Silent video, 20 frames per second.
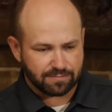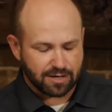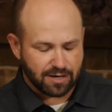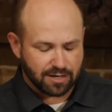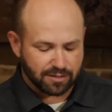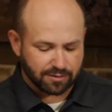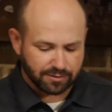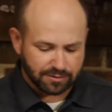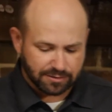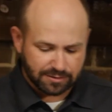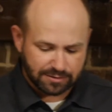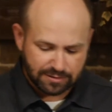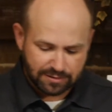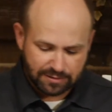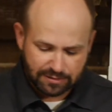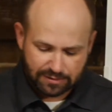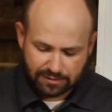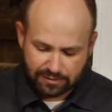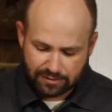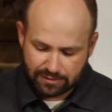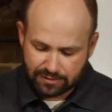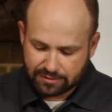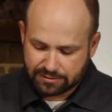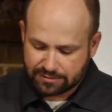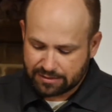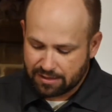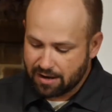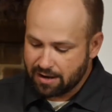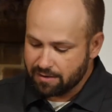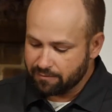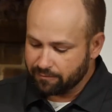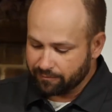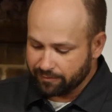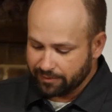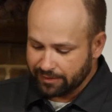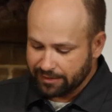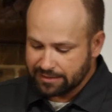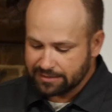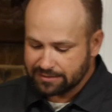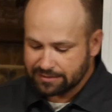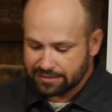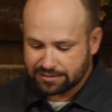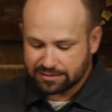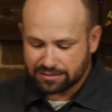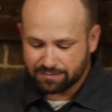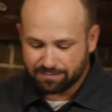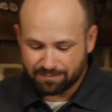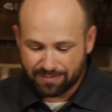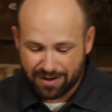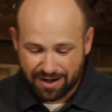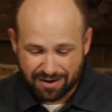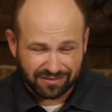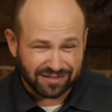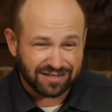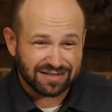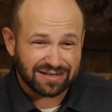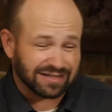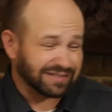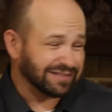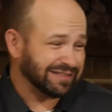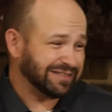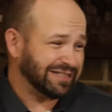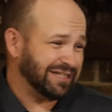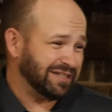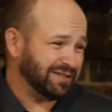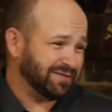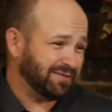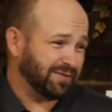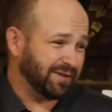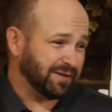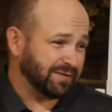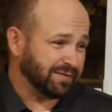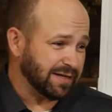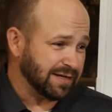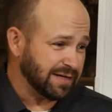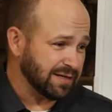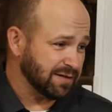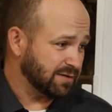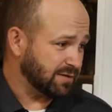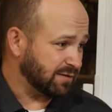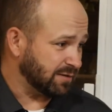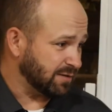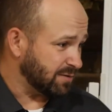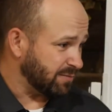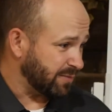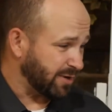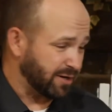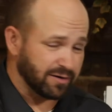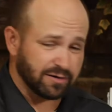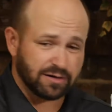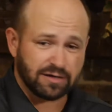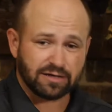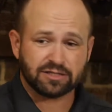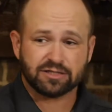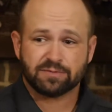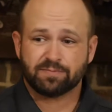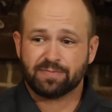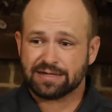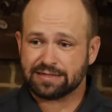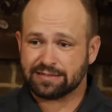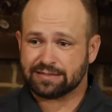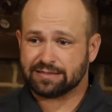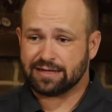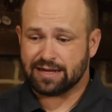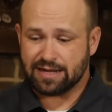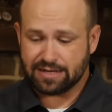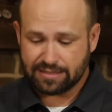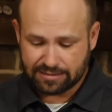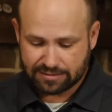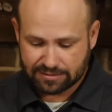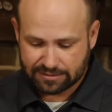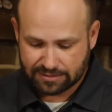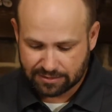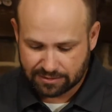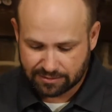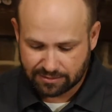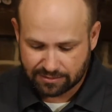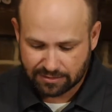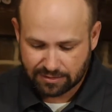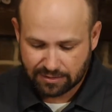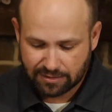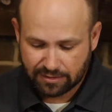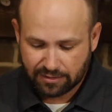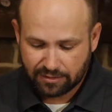models taught really since about the 1950s in America, as best I can tell,